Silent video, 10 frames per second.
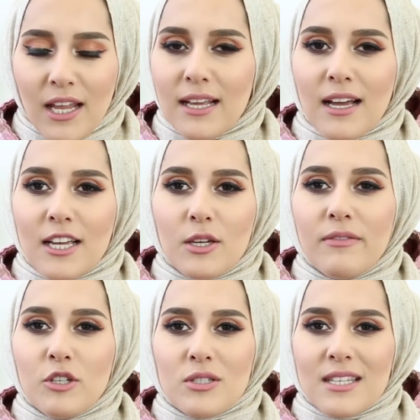Like, I
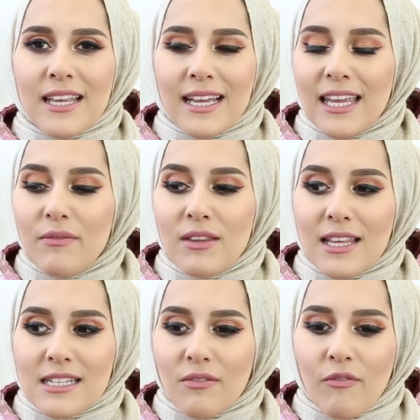even used to think, even
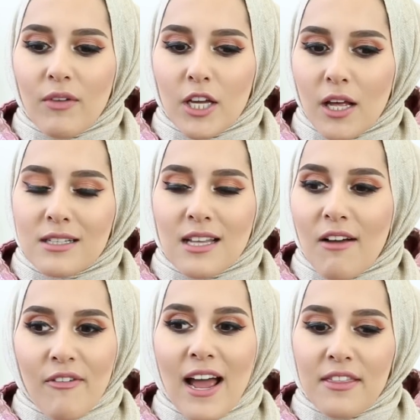there's girls that
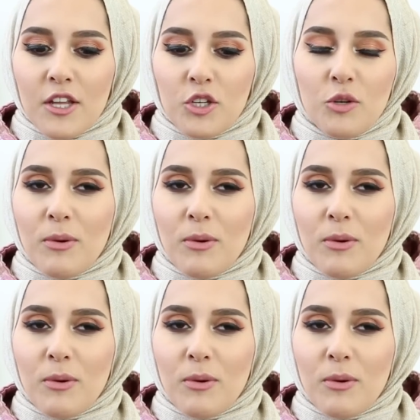are fatter than you,